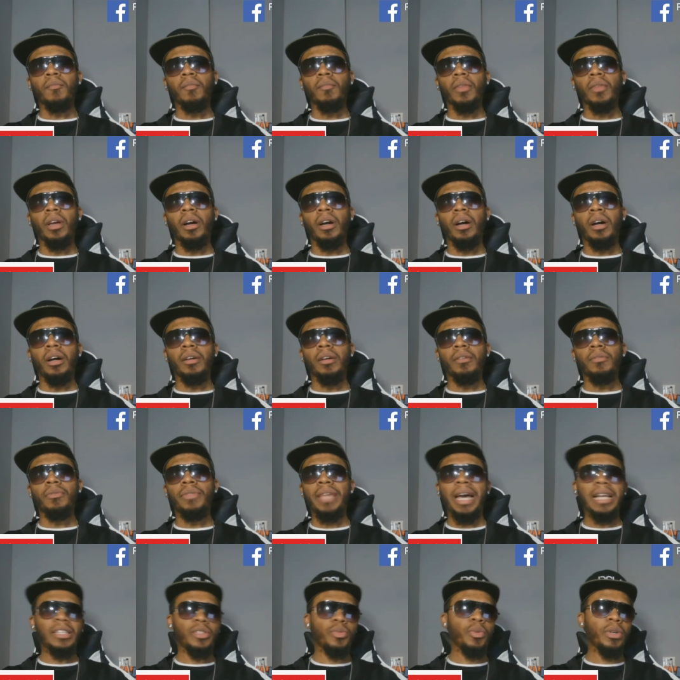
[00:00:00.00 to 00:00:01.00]
uh,
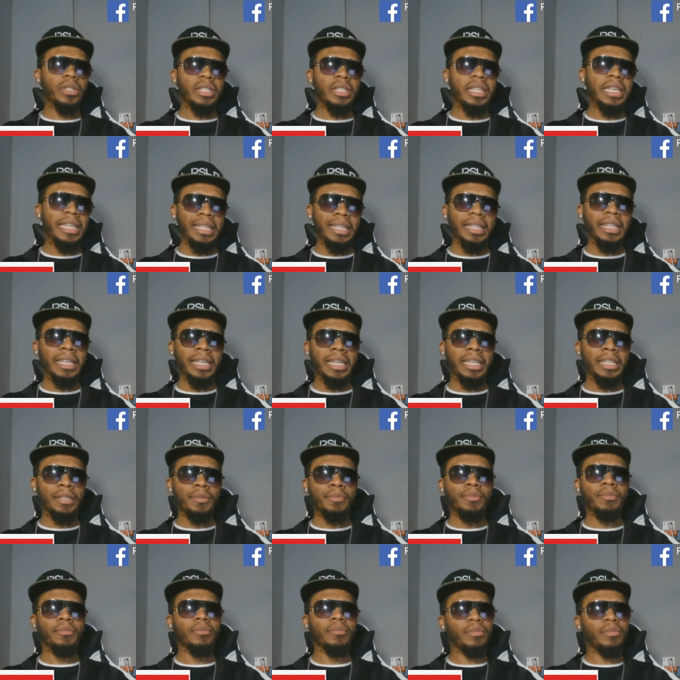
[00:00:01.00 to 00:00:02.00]
that's what's healing
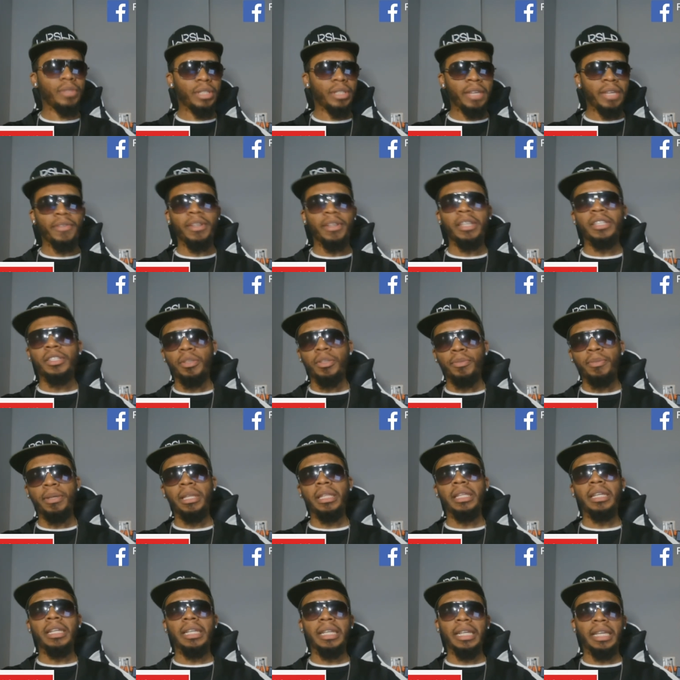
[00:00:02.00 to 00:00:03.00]
him, giving his
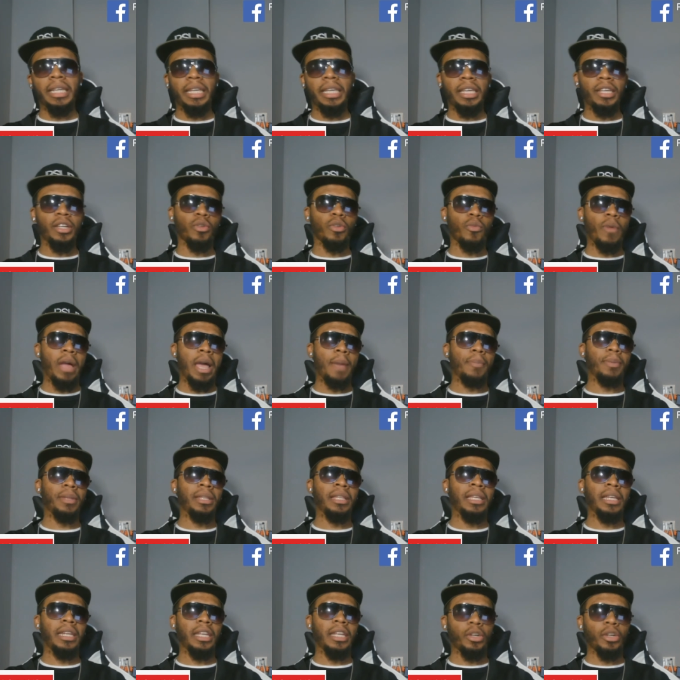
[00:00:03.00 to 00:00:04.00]
ability to heal
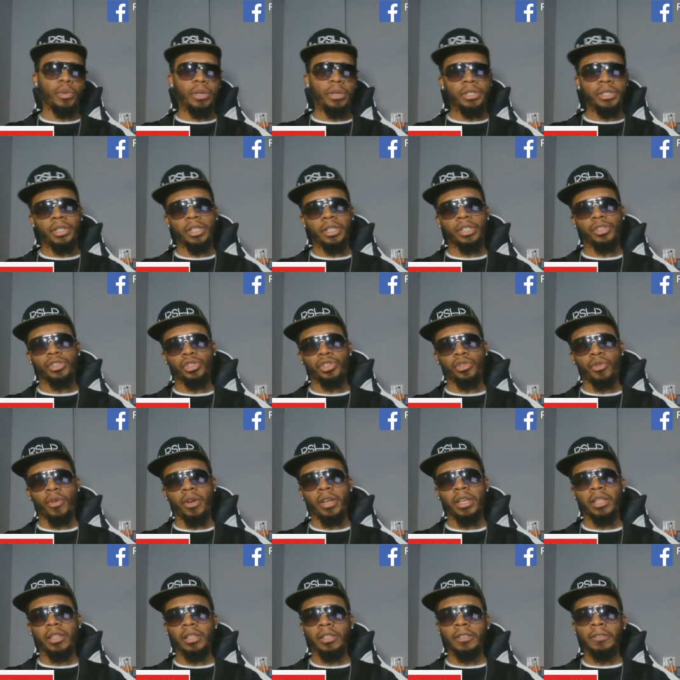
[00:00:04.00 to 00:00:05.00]
rapidly and increasing his
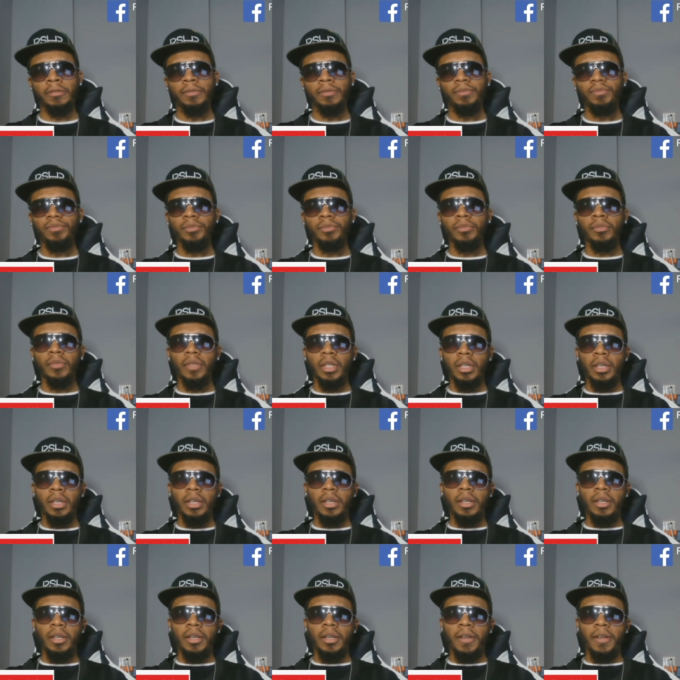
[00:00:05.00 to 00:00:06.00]
strength.
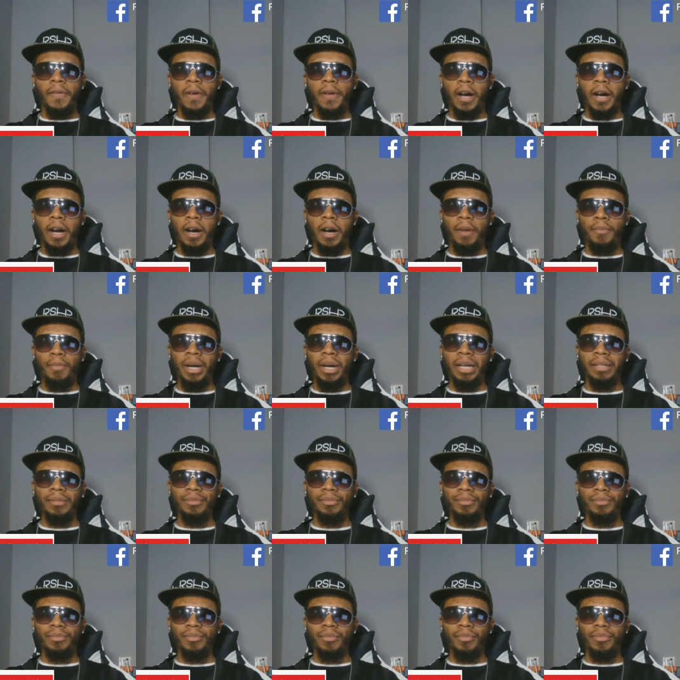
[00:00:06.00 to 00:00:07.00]
Uh, but
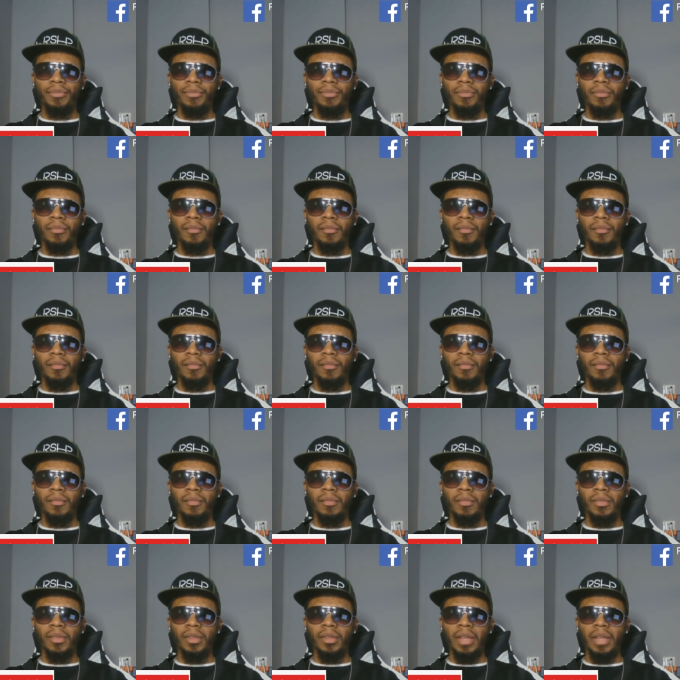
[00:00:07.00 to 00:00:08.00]

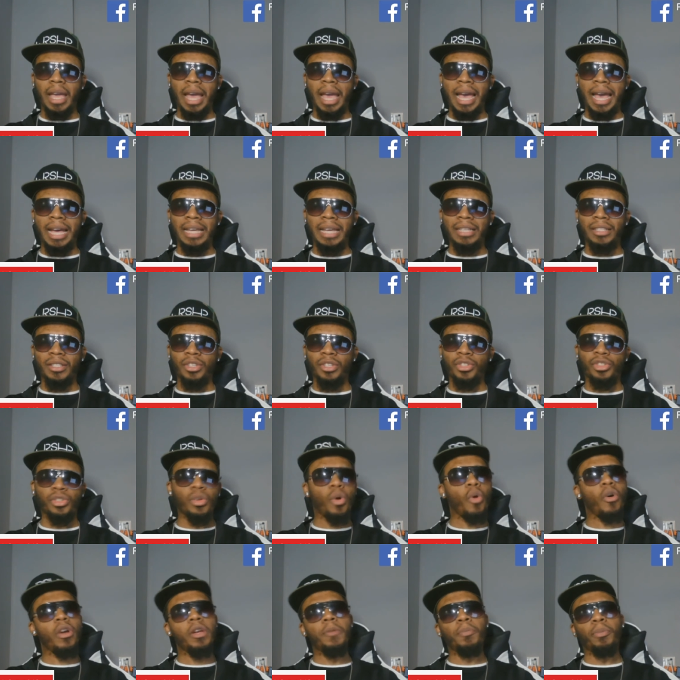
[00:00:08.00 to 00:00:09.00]
as the
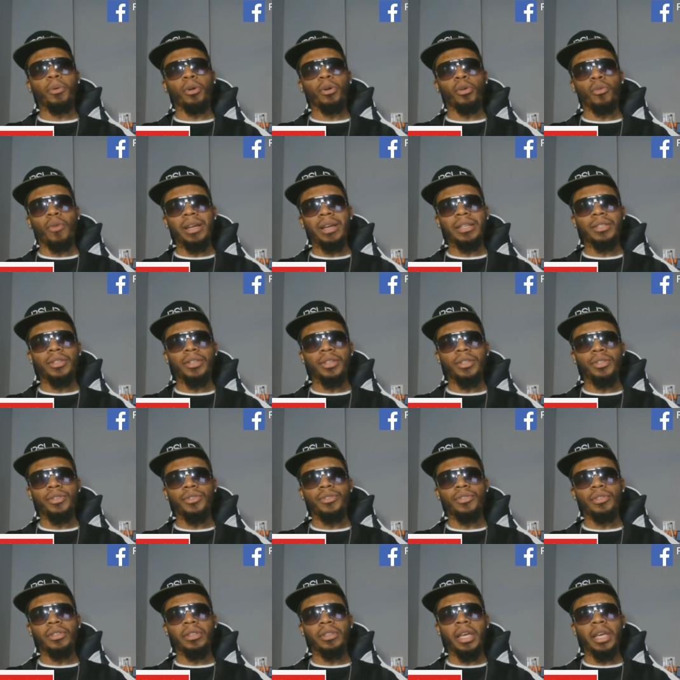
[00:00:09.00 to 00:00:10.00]
story
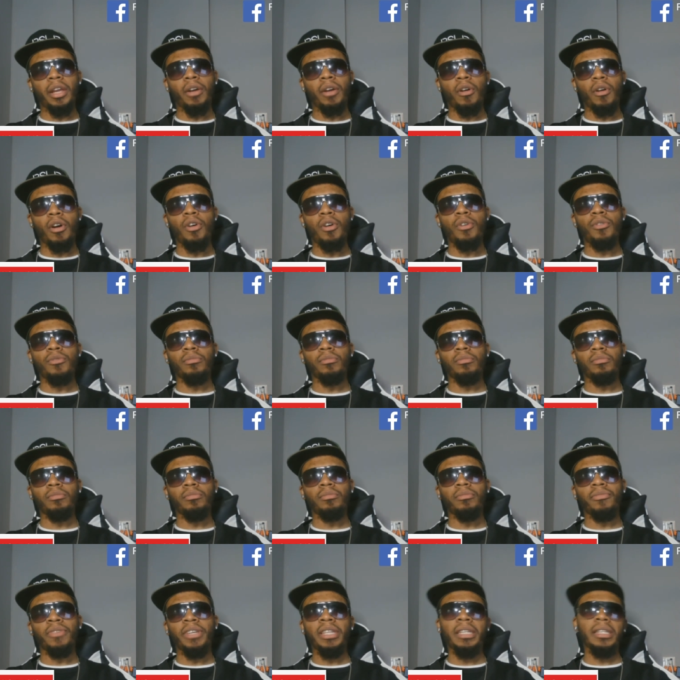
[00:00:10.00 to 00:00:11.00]
progresses, later on,
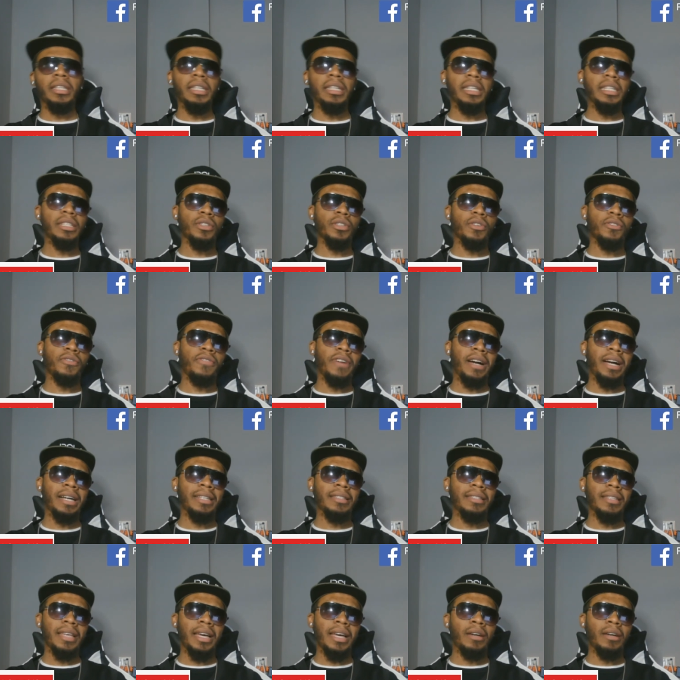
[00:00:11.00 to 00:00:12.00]
Vin Diesel
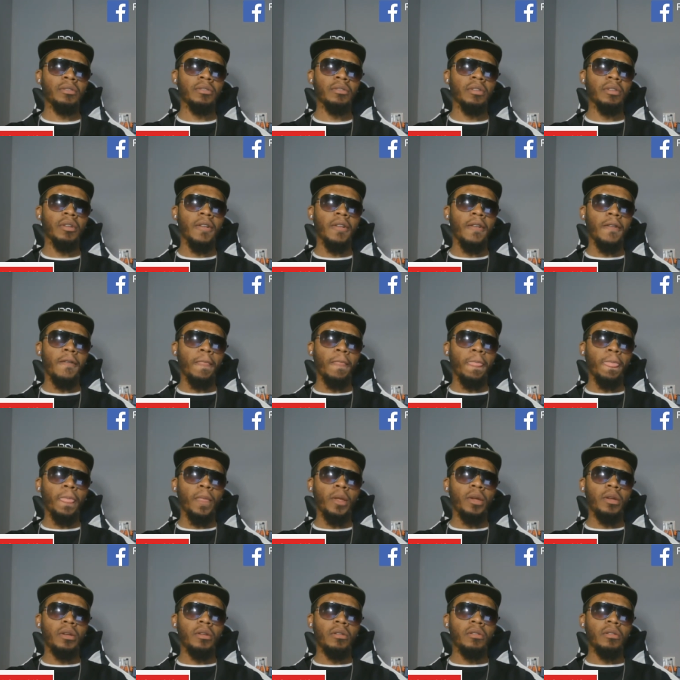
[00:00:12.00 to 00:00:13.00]
finds out
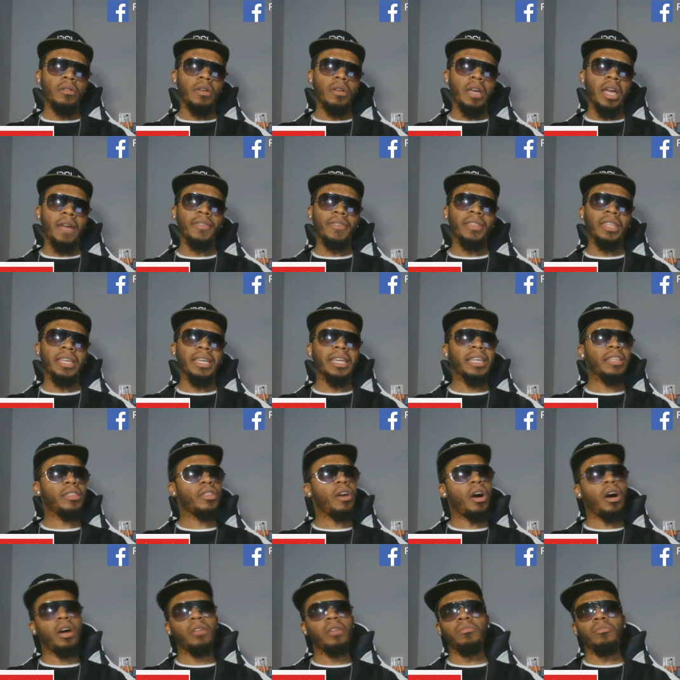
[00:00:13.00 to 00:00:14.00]
everything he
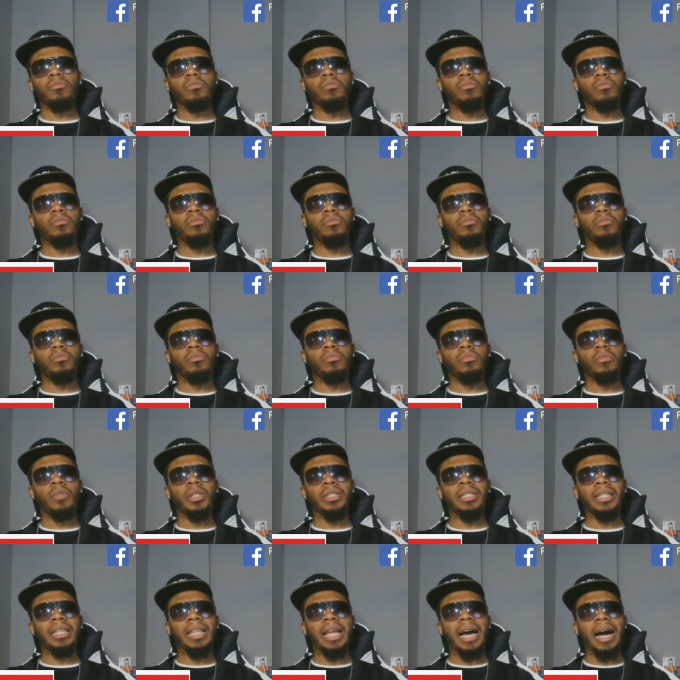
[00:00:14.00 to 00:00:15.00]
thought
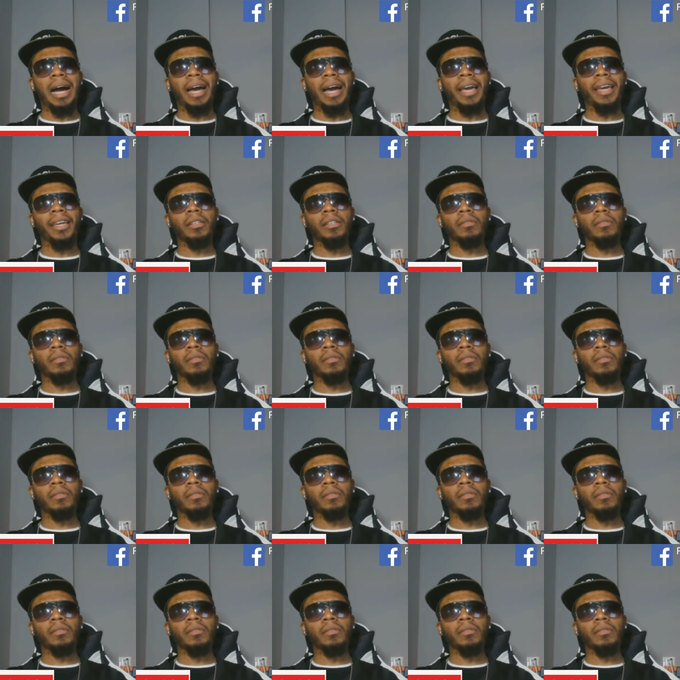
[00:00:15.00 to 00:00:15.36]
was a lie.